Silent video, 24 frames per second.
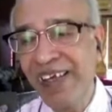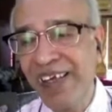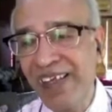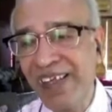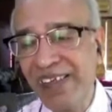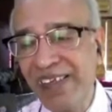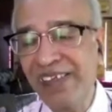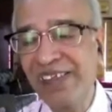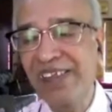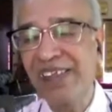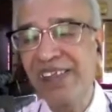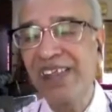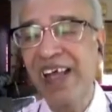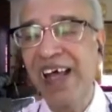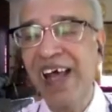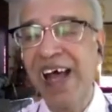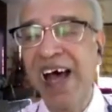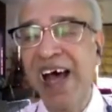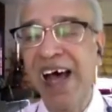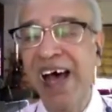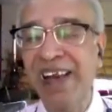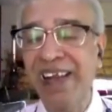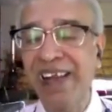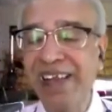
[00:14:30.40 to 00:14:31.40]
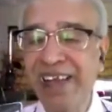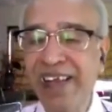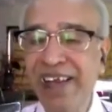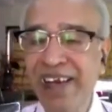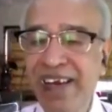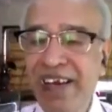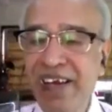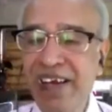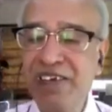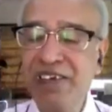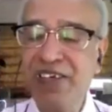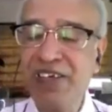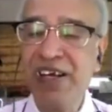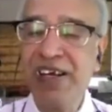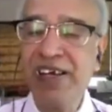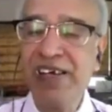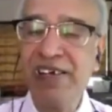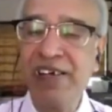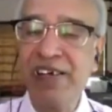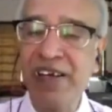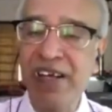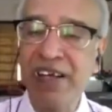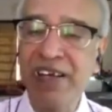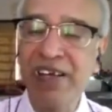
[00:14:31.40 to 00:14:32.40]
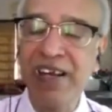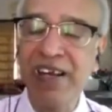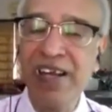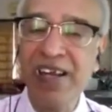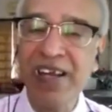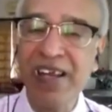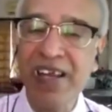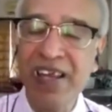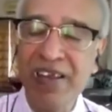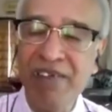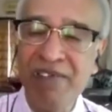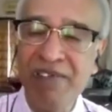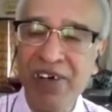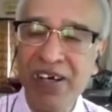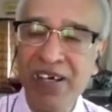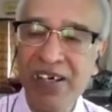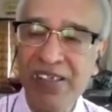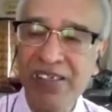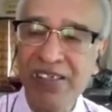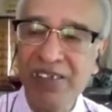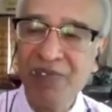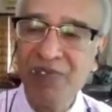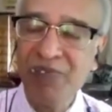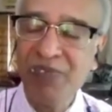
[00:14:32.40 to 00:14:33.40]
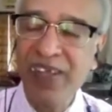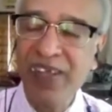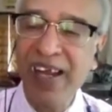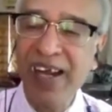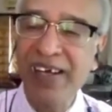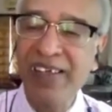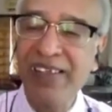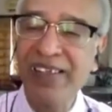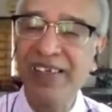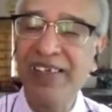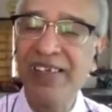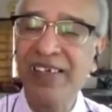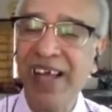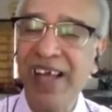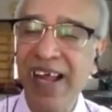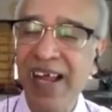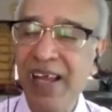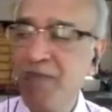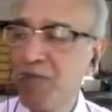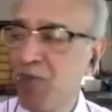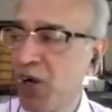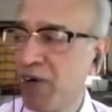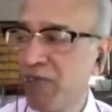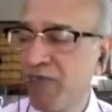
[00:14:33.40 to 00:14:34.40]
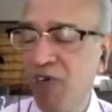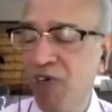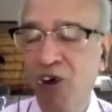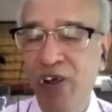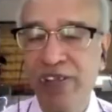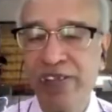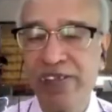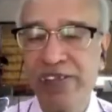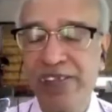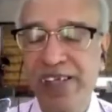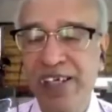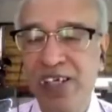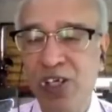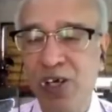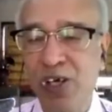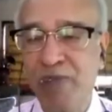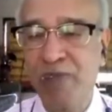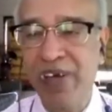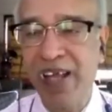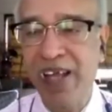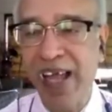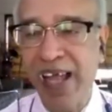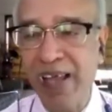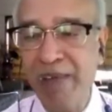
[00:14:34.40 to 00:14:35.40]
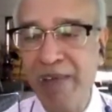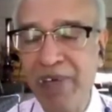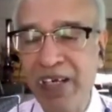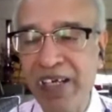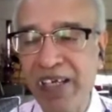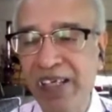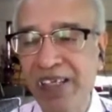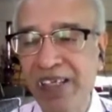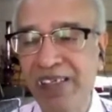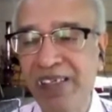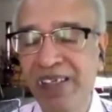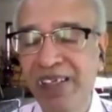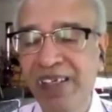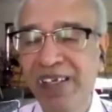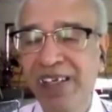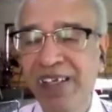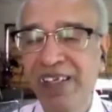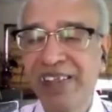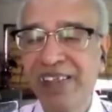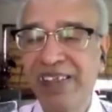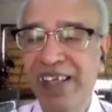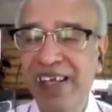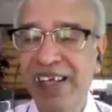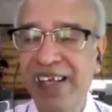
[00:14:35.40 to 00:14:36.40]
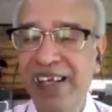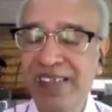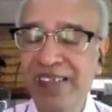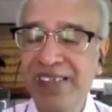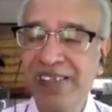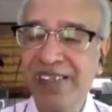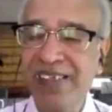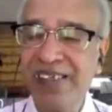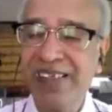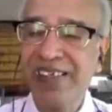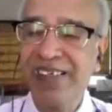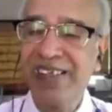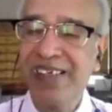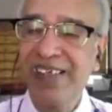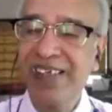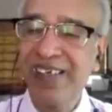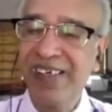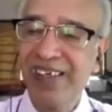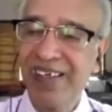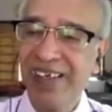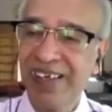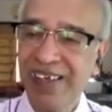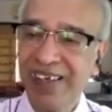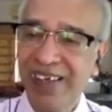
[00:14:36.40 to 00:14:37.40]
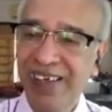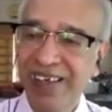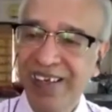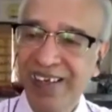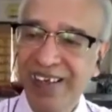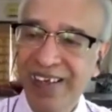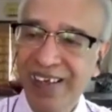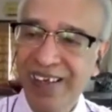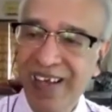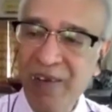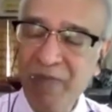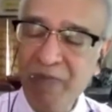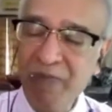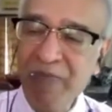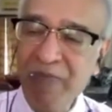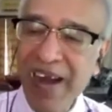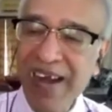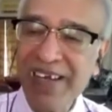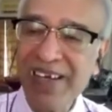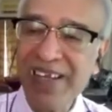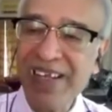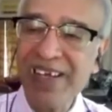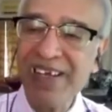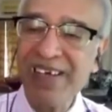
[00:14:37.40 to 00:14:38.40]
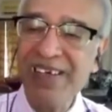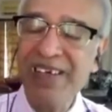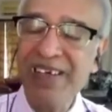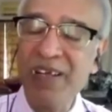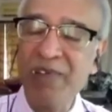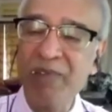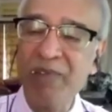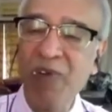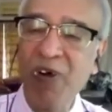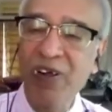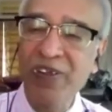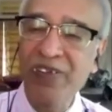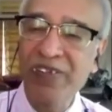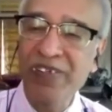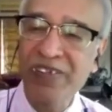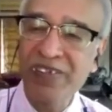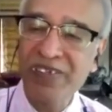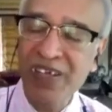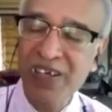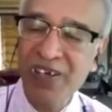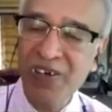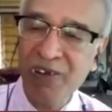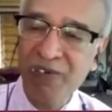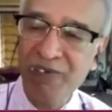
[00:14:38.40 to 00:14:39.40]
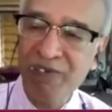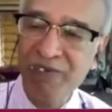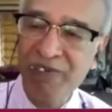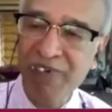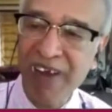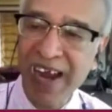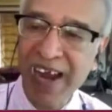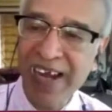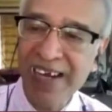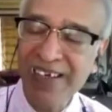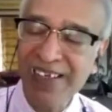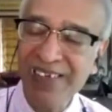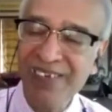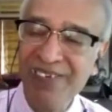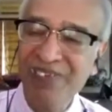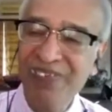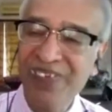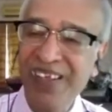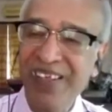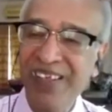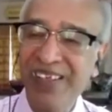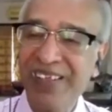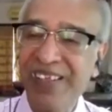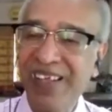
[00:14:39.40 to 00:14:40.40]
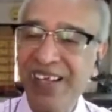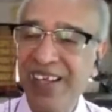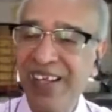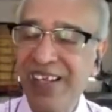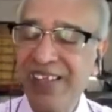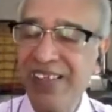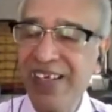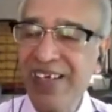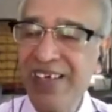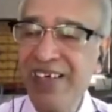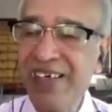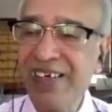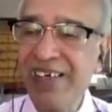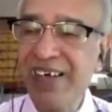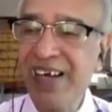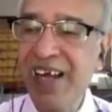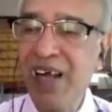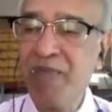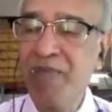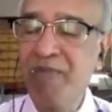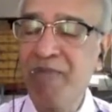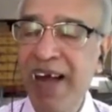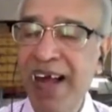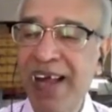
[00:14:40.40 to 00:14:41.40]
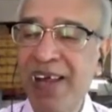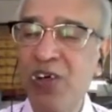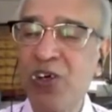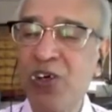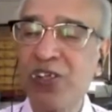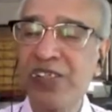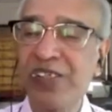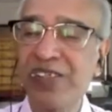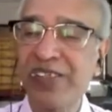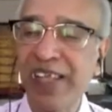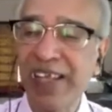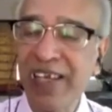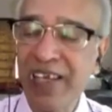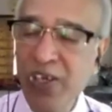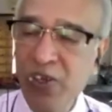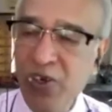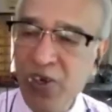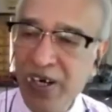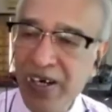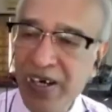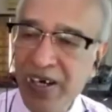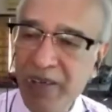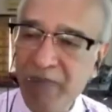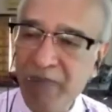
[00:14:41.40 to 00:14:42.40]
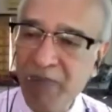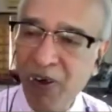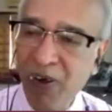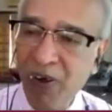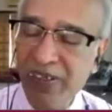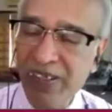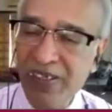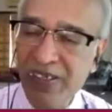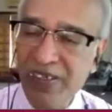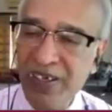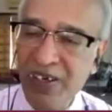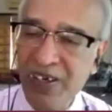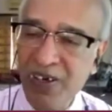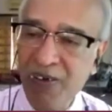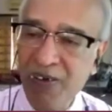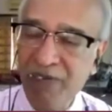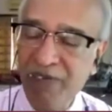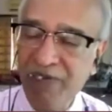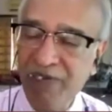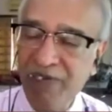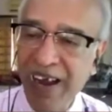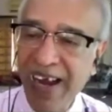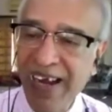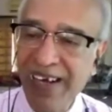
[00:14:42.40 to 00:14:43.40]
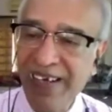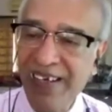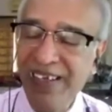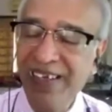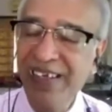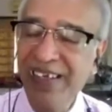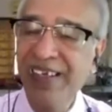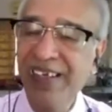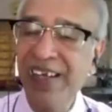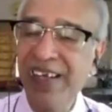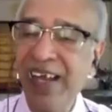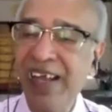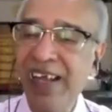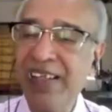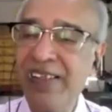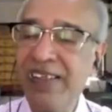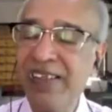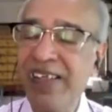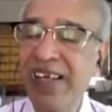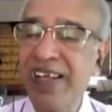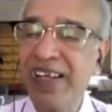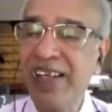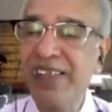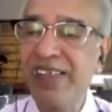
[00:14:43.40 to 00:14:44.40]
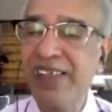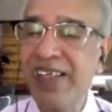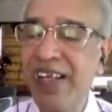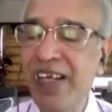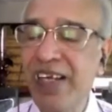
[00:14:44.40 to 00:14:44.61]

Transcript: is our initial triggering events at the time of onset of diabetes. There is hepatic deposition of fat, there is intramyocellular deposition of fat, and there is